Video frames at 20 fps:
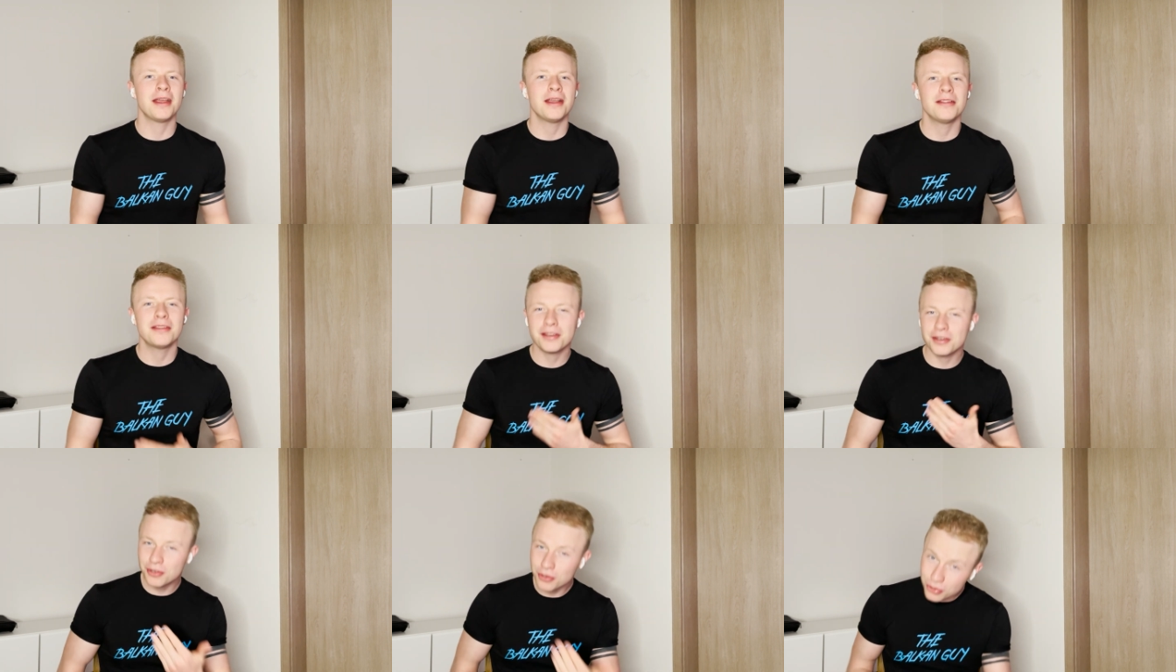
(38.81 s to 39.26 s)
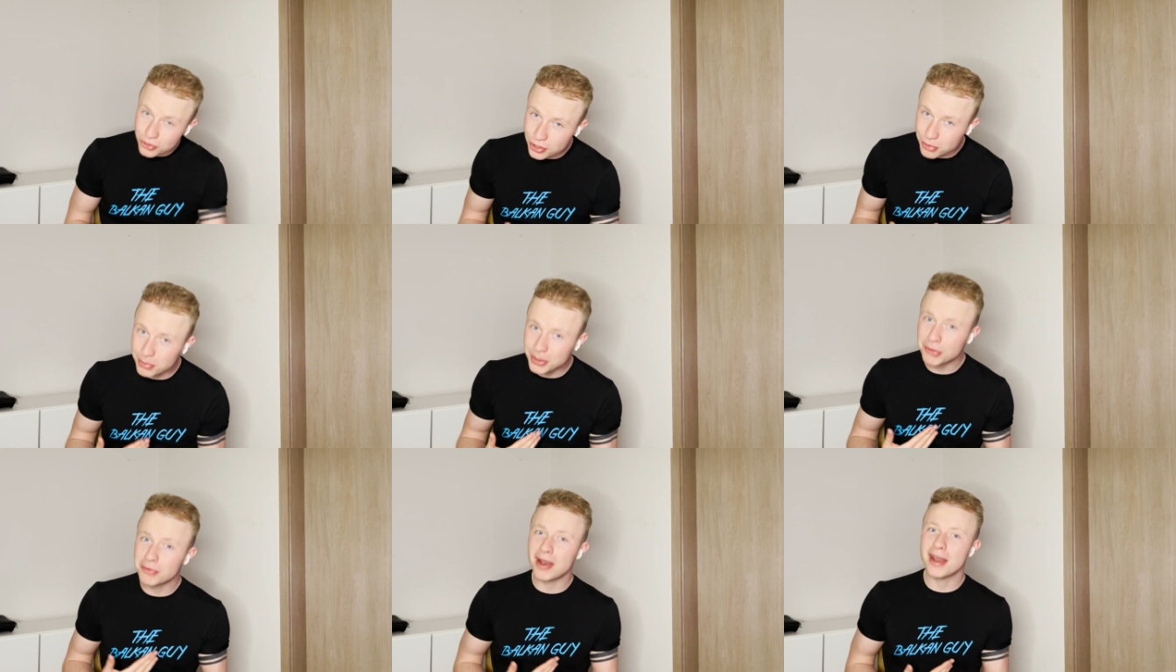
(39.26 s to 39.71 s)
then you should
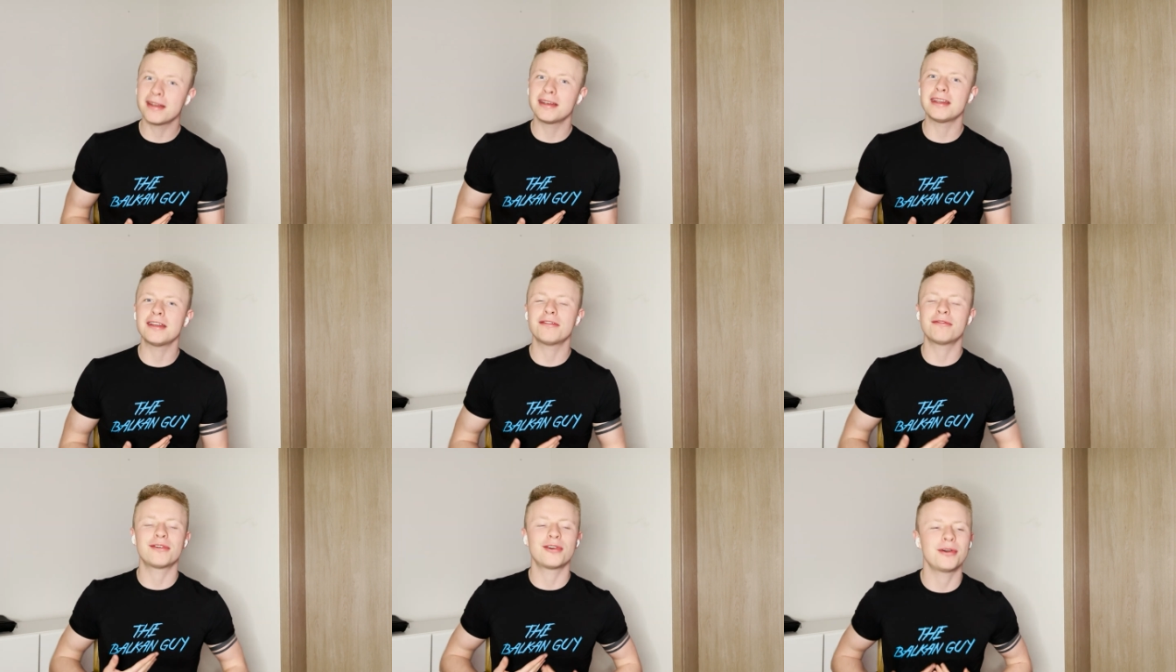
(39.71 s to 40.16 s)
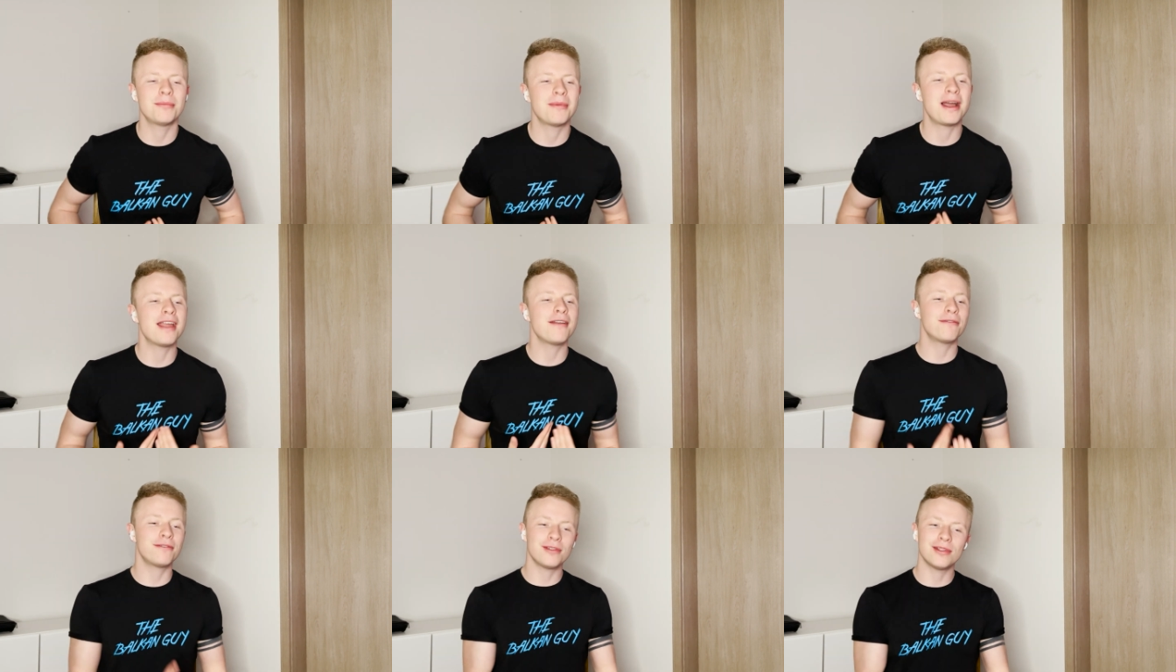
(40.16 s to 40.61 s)
be ready for
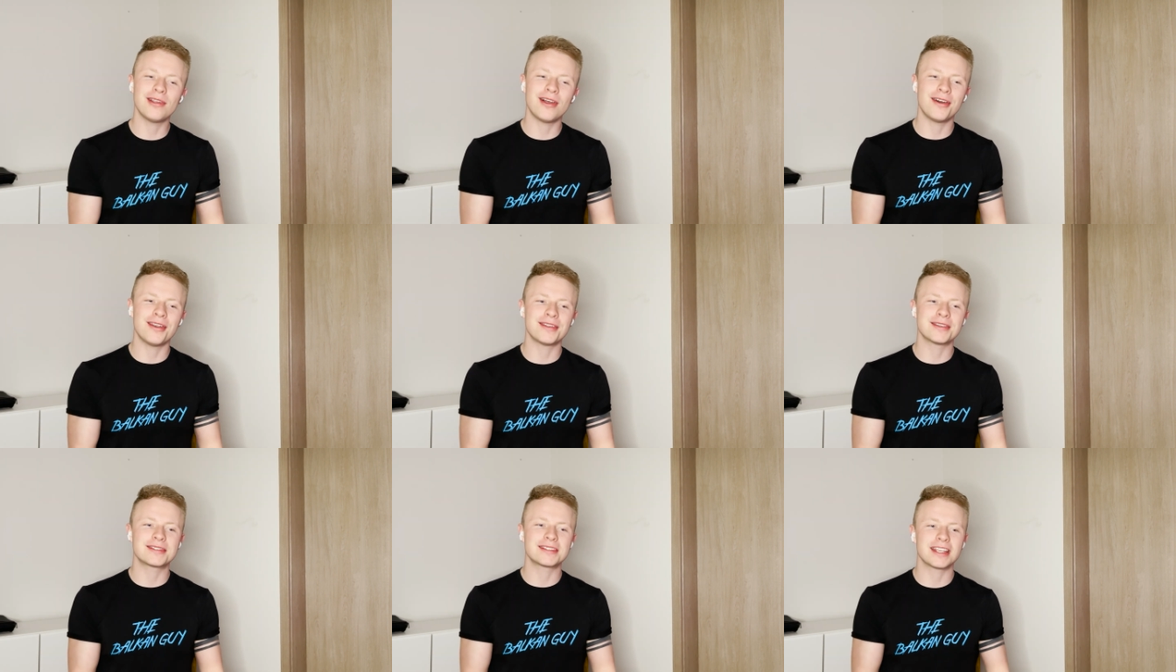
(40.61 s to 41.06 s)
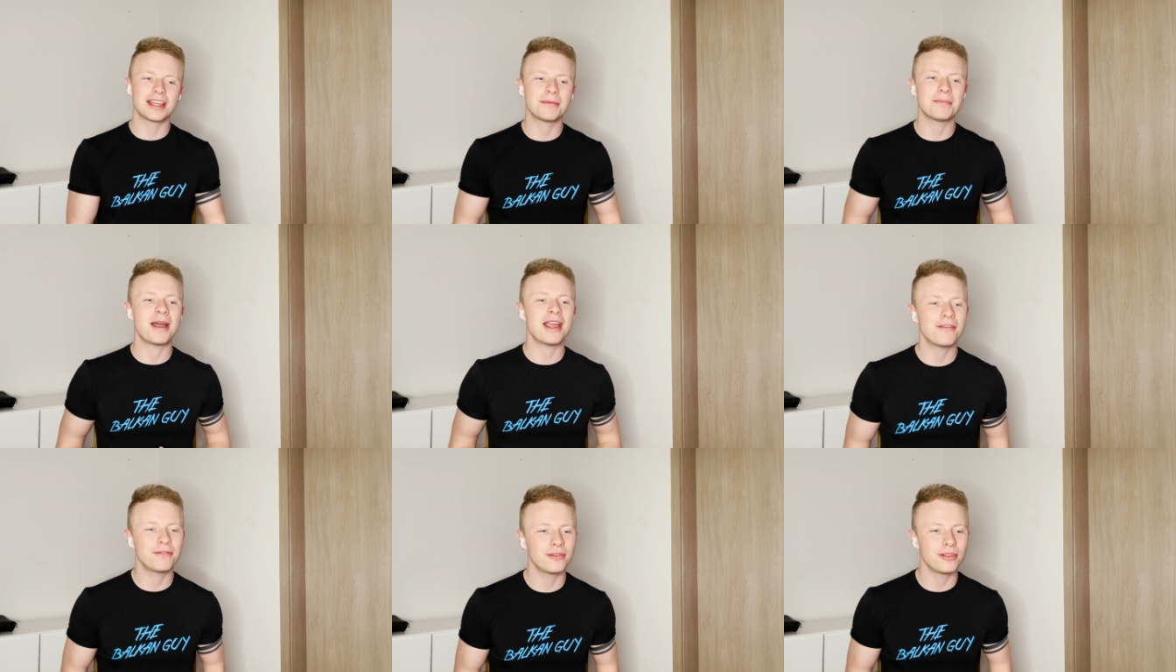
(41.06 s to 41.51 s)
my full honesty and
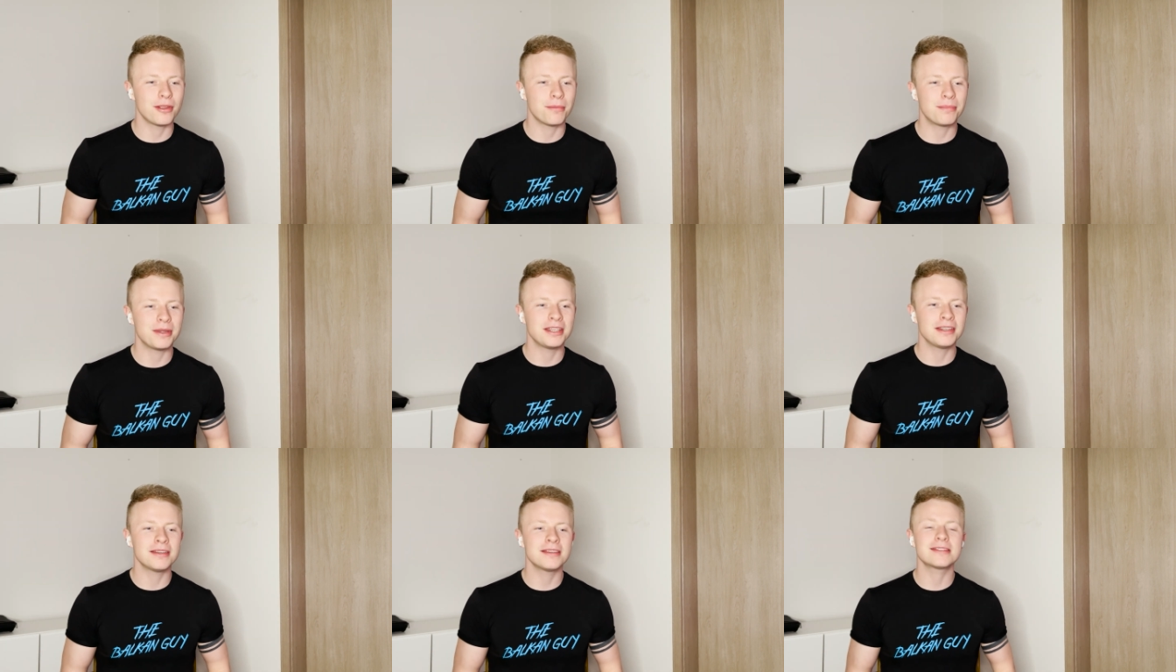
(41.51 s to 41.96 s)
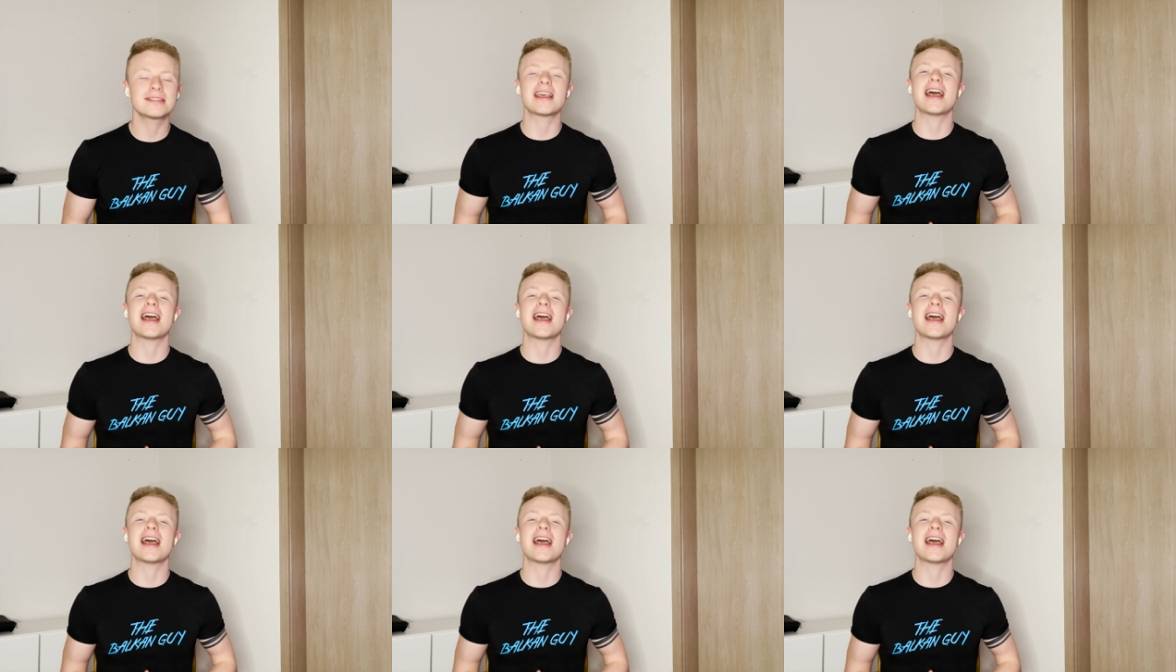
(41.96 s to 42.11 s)
my full opinions